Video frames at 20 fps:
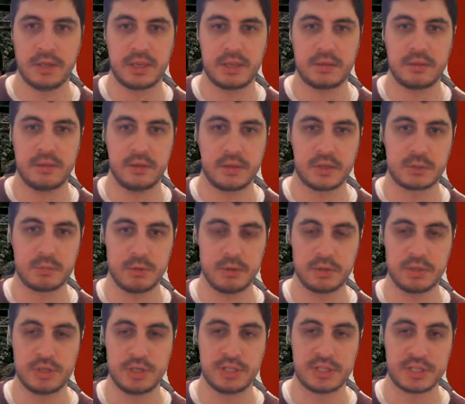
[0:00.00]
The
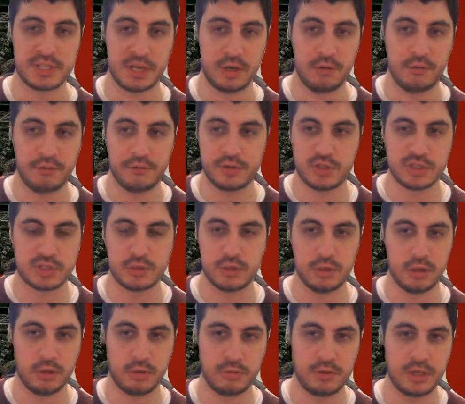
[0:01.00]
explosion itself, just
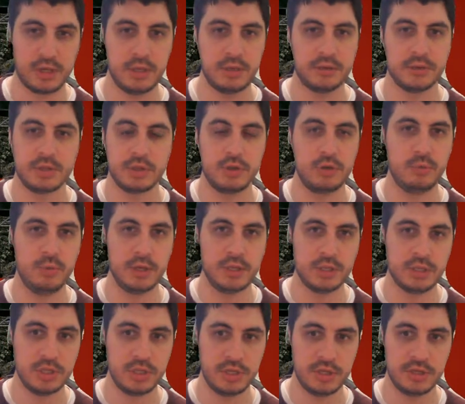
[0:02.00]
alone, killed 2
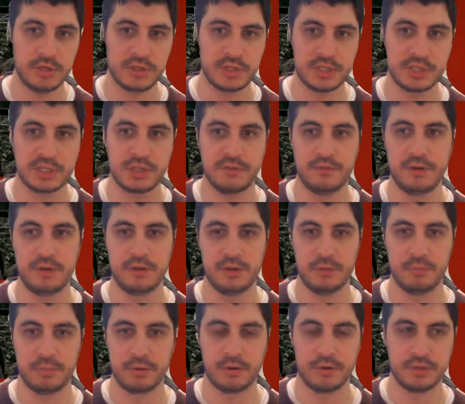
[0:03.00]
engineers and severely
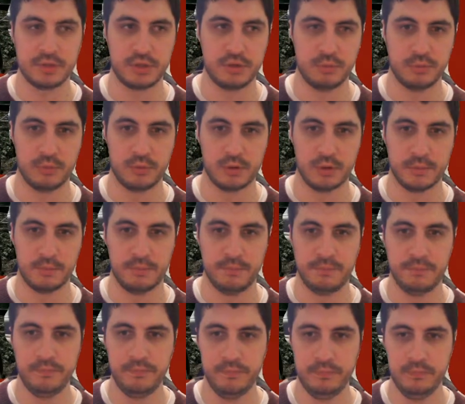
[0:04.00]
burned 2 more.
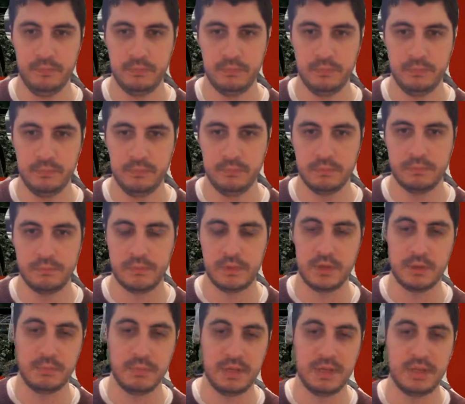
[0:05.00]
The
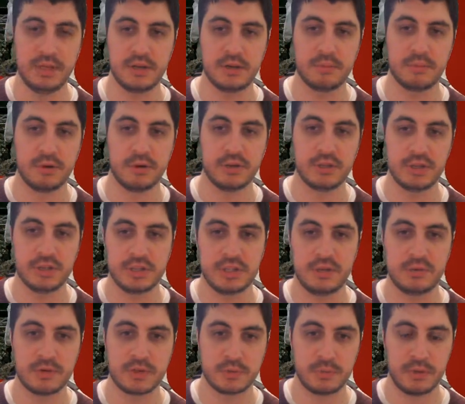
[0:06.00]
immediate emergency
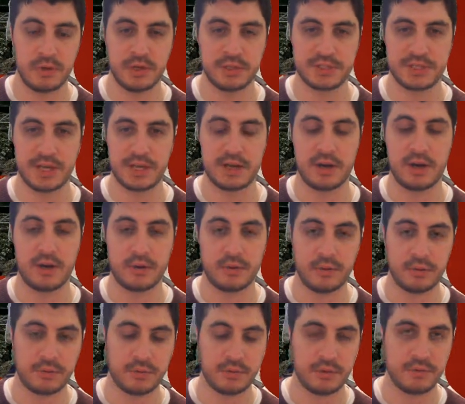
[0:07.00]
response had
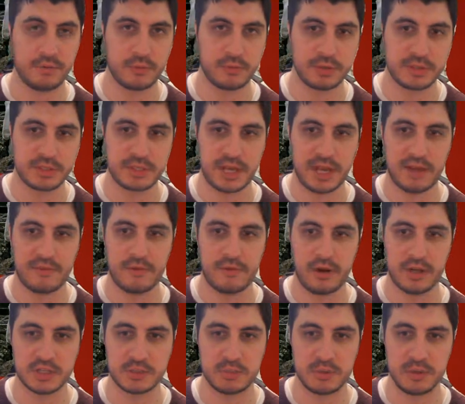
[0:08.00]
134 staff
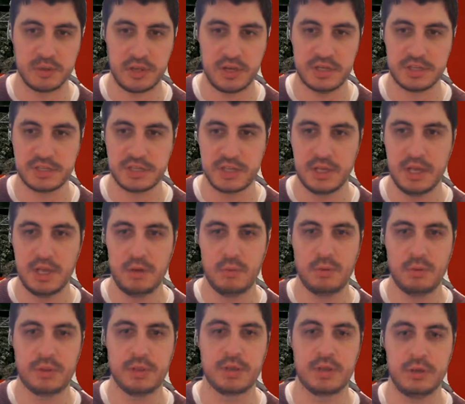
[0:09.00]
hospitalized
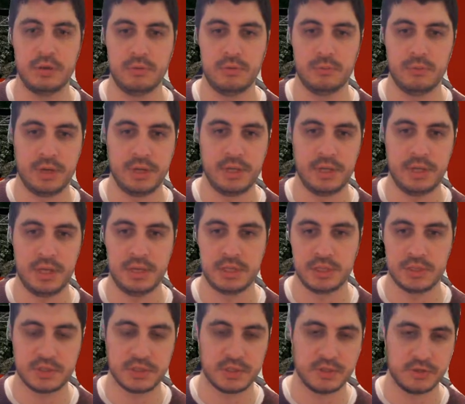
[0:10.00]
with acute
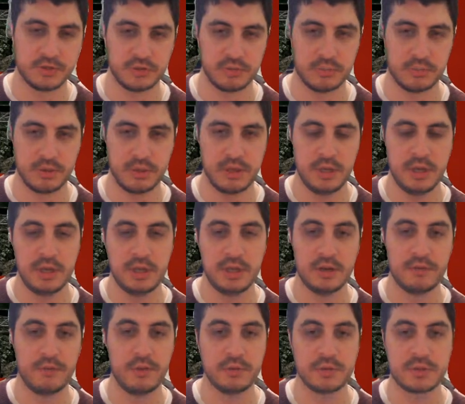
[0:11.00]
radiation syndrome. And
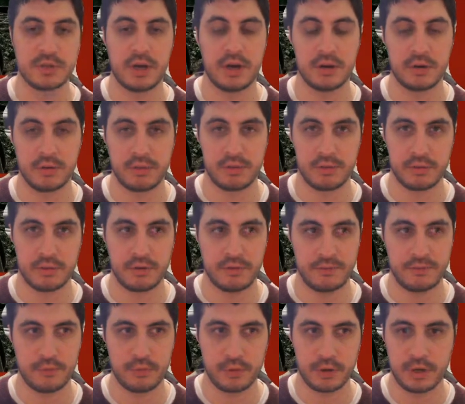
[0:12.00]
of those
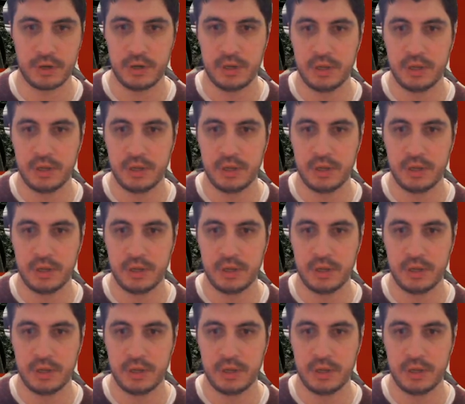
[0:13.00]
134,